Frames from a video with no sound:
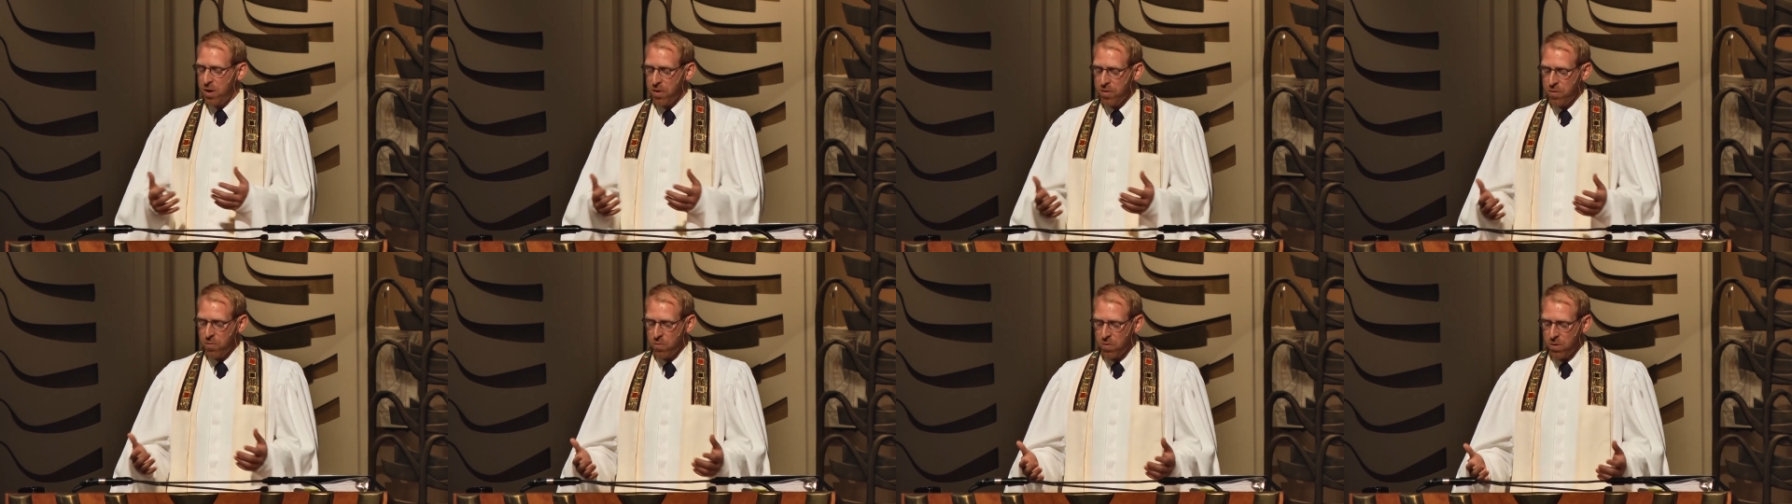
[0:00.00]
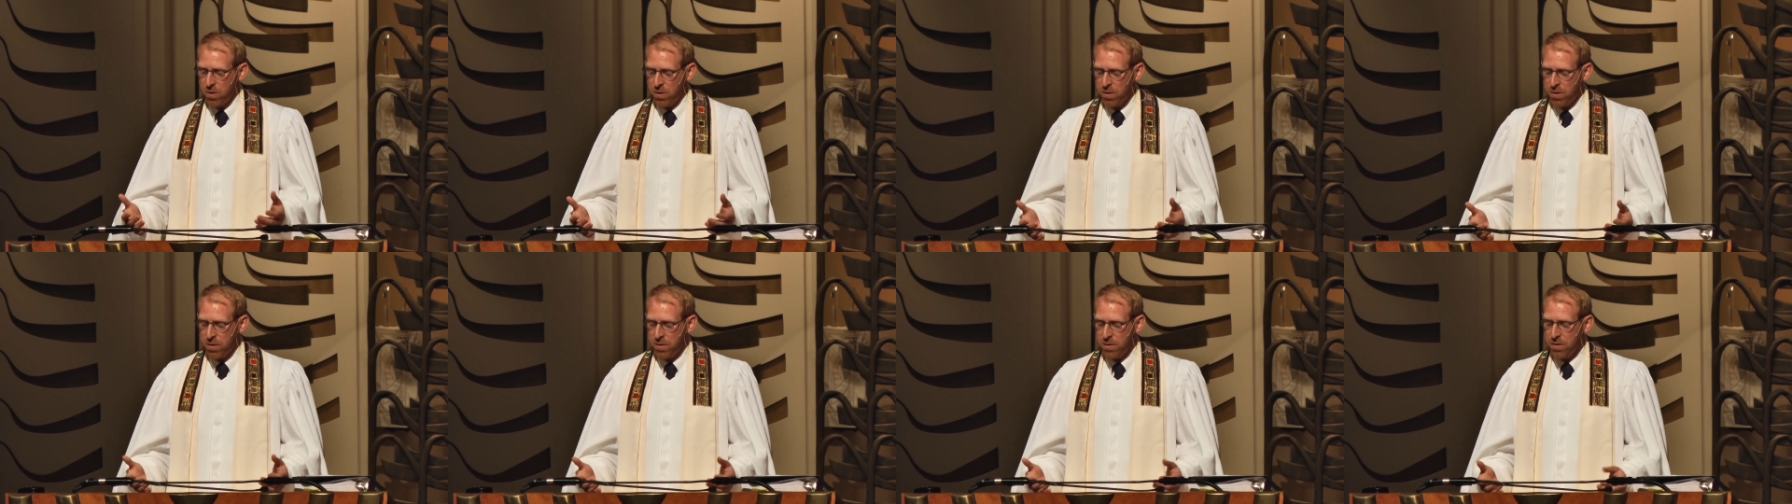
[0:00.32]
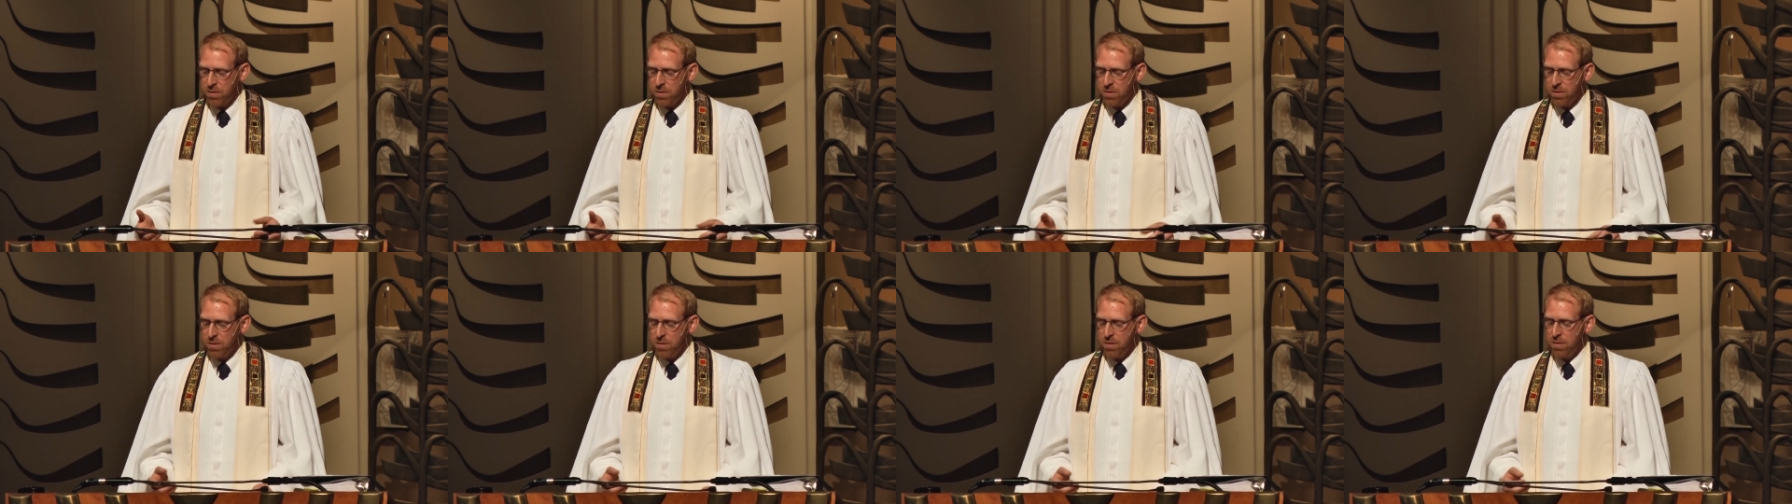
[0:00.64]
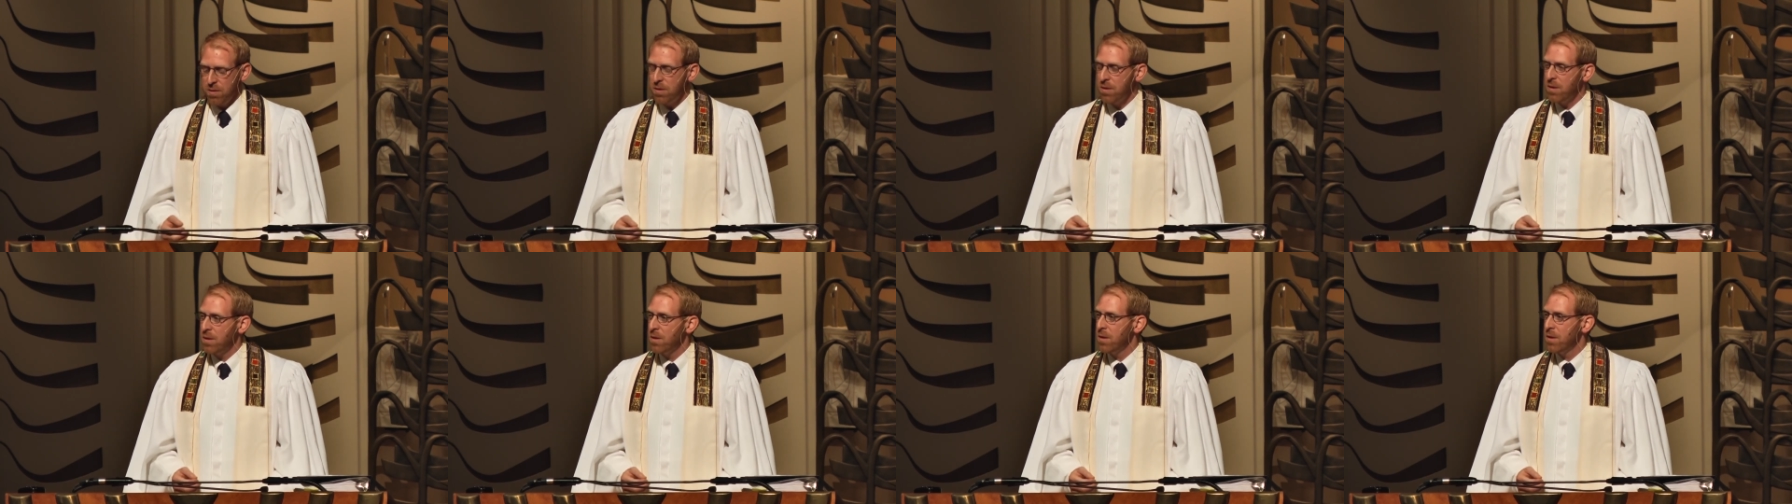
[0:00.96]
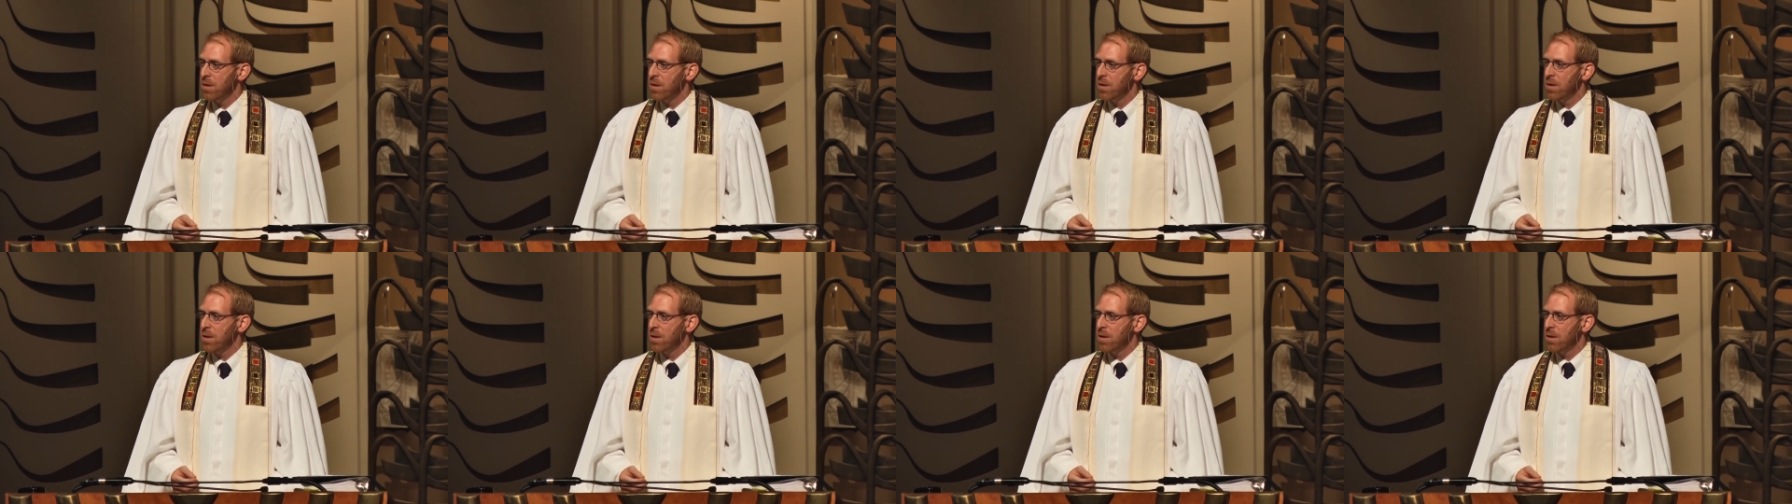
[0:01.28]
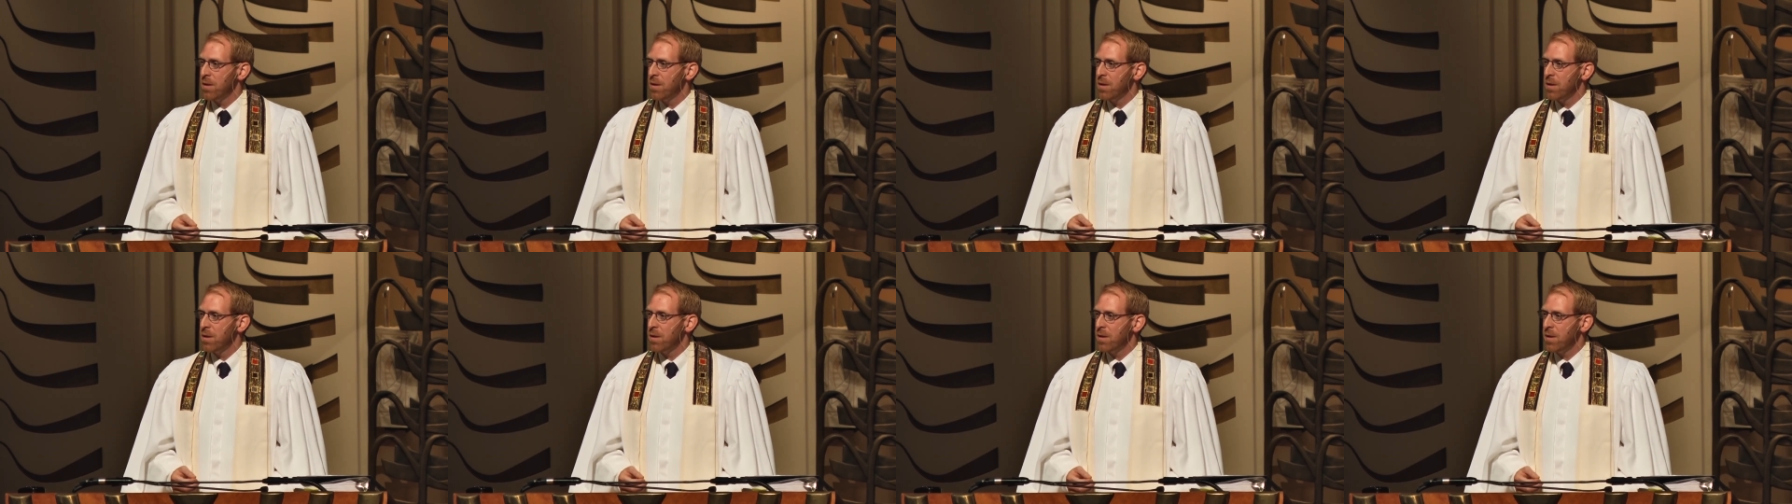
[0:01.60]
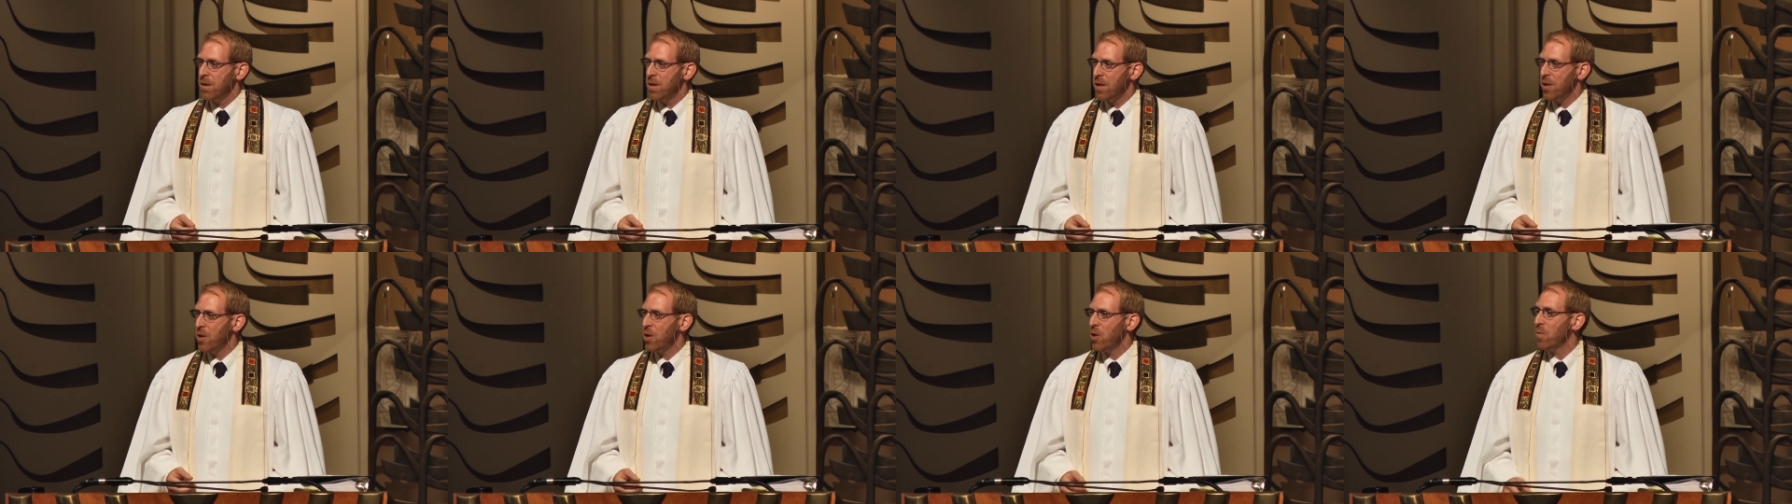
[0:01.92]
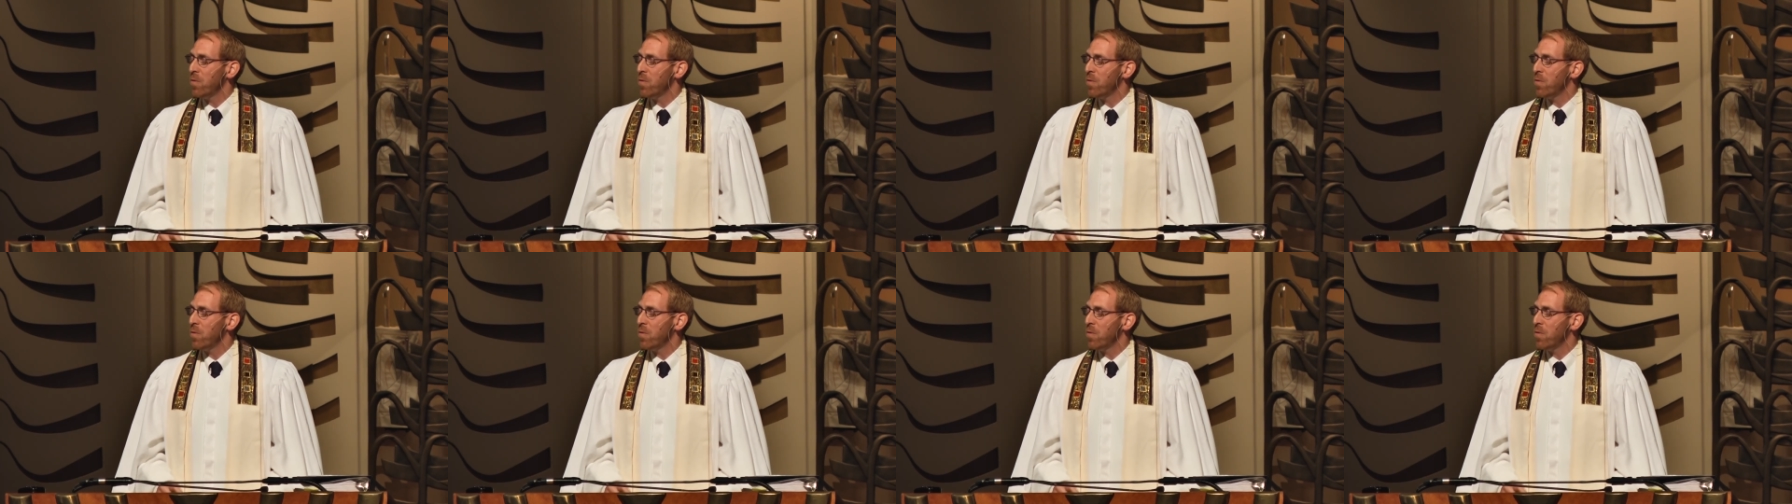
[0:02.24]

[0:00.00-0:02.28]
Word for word: upon the world. Then